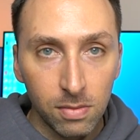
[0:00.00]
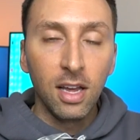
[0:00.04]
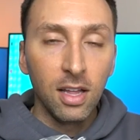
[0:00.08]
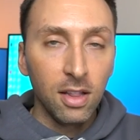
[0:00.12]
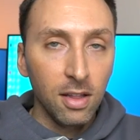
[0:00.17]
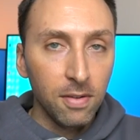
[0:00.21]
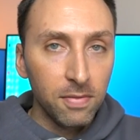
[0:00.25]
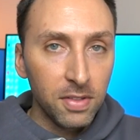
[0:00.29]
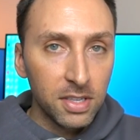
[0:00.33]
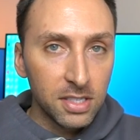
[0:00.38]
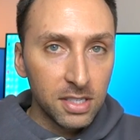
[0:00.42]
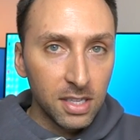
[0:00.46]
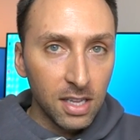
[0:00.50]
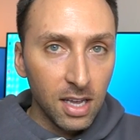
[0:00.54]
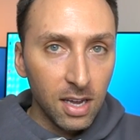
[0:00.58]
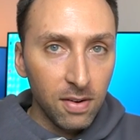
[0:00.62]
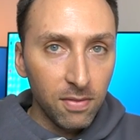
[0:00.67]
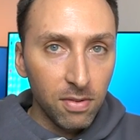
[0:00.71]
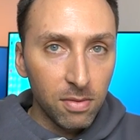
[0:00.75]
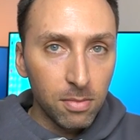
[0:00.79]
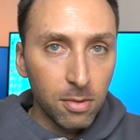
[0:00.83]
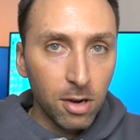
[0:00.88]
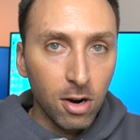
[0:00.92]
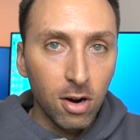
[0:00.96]
I love this line
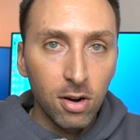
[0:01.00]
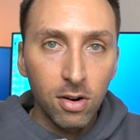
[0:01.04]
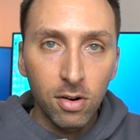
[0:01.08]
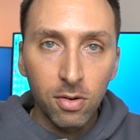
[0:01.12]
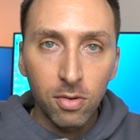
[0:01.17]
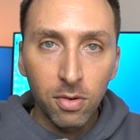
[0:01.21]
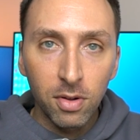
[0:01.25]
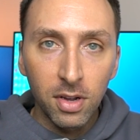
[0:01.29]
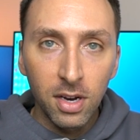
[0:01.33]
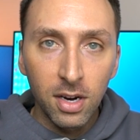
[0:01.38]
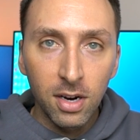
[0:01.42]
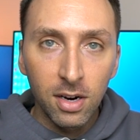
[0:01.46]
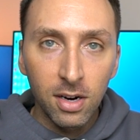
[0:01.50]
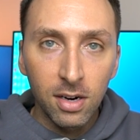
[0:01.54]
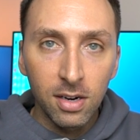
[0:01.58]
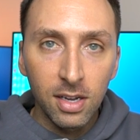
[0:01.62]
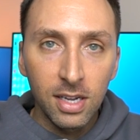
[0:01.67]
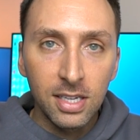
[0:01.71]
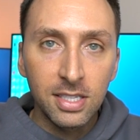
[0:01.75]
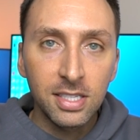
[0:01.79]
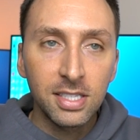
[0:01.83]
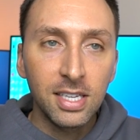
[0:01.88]
from the article here. It